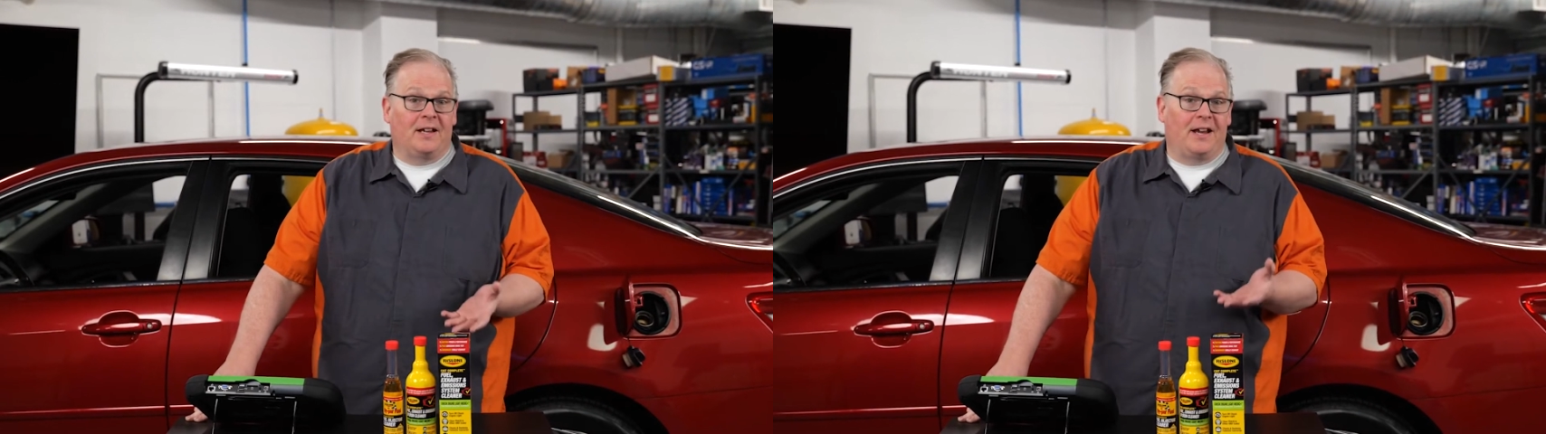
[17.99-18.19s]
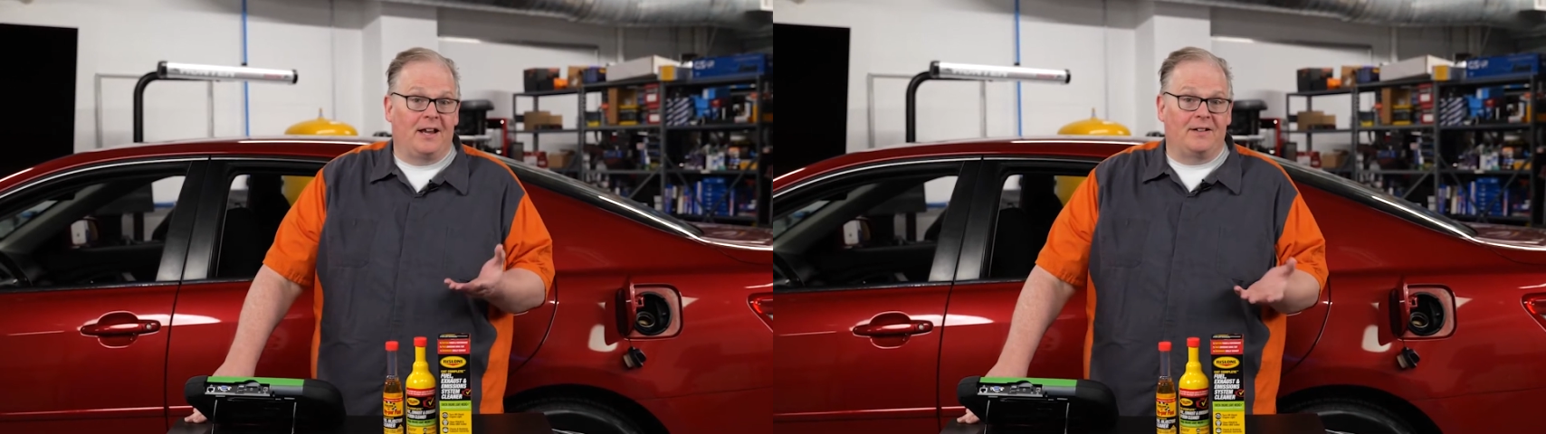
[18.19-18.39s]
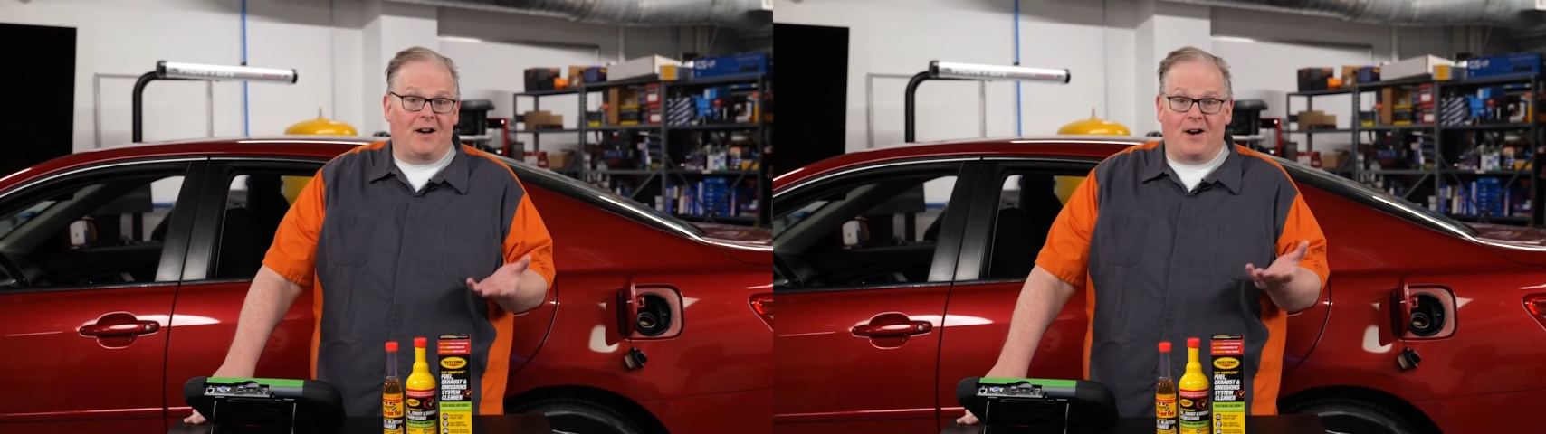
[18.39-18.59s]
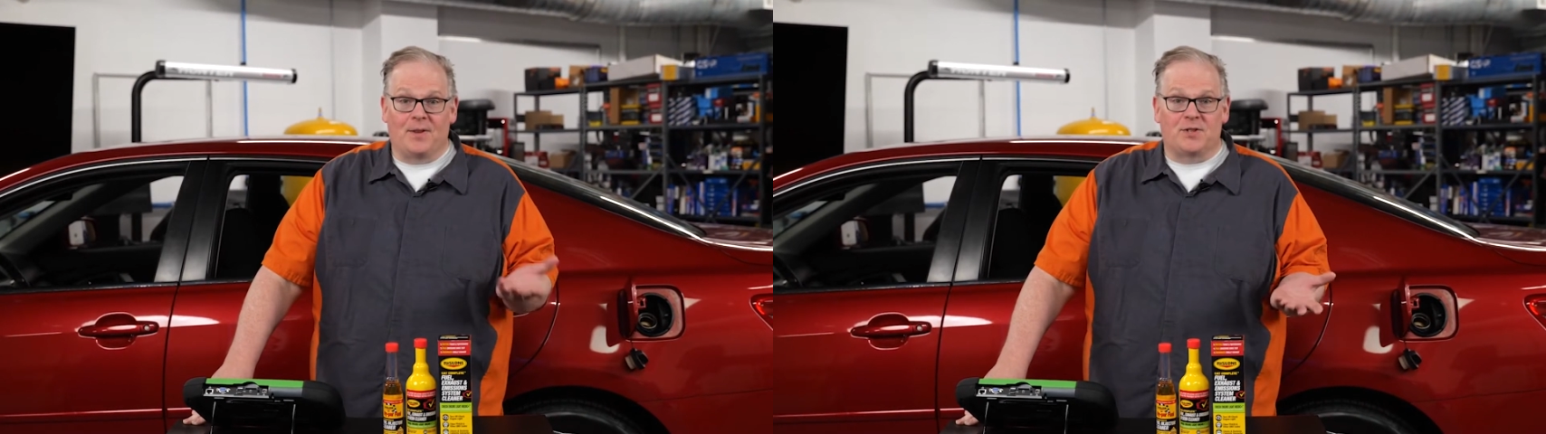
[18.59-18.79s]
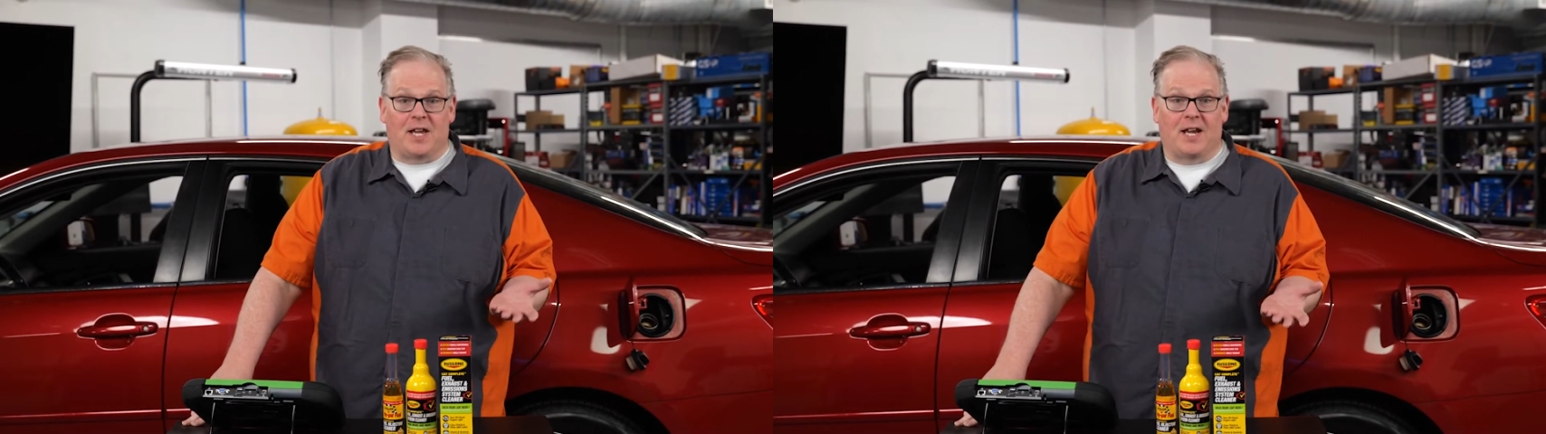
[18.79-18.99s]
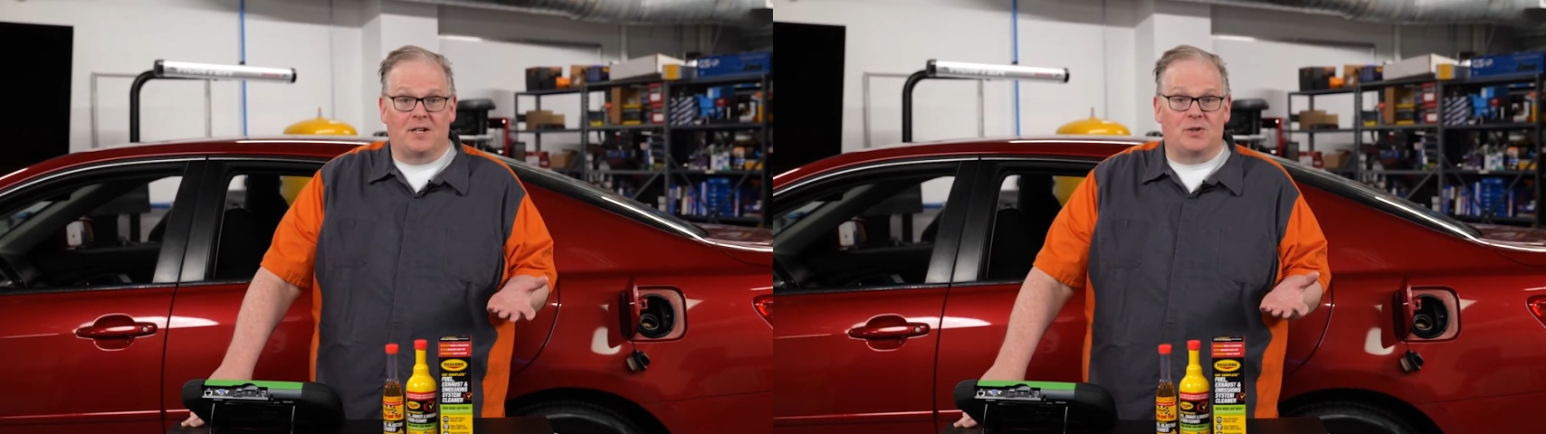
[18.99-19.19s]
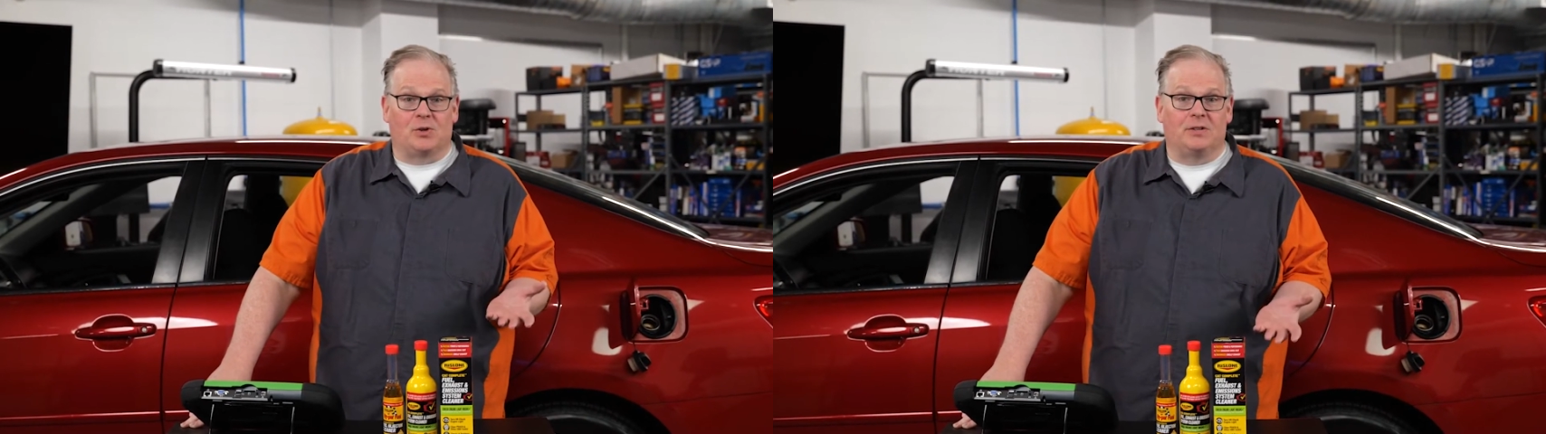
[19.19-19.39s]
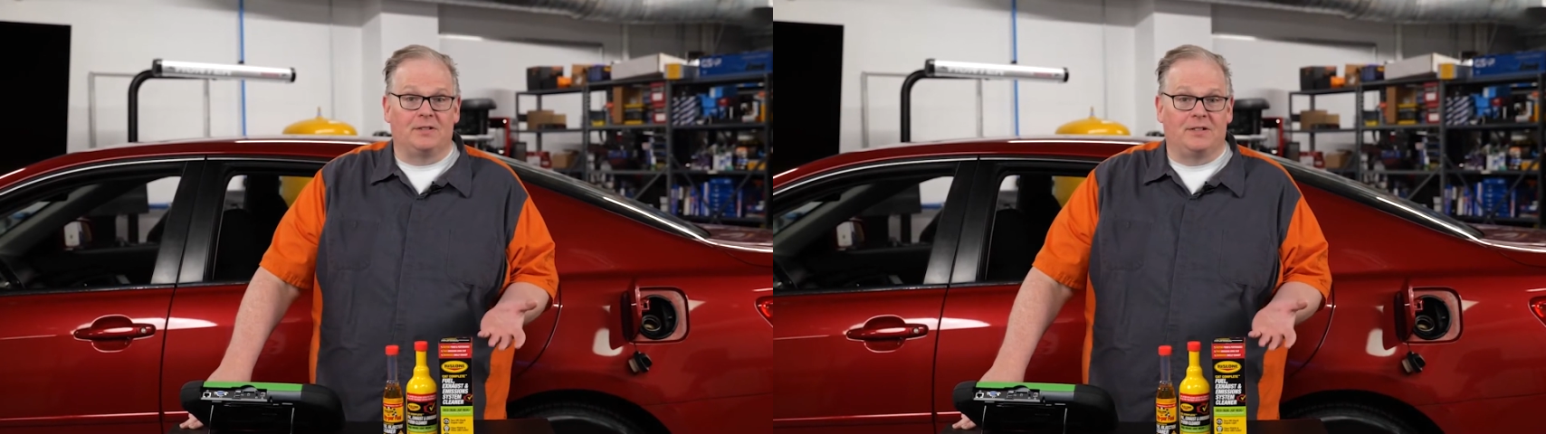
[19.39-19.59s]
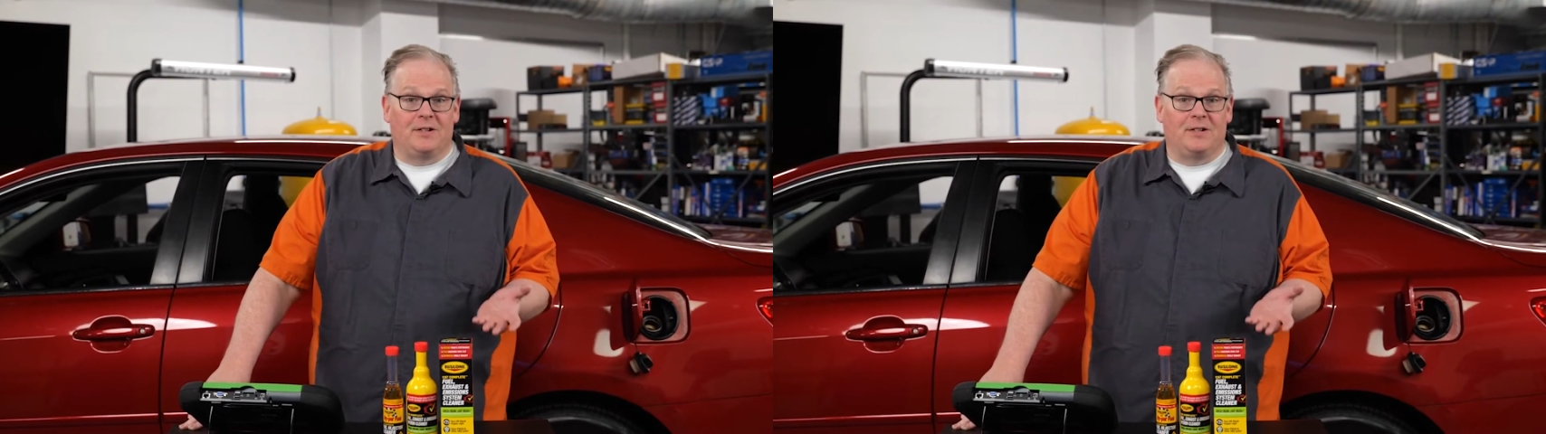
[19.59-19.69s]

and on the scan tool,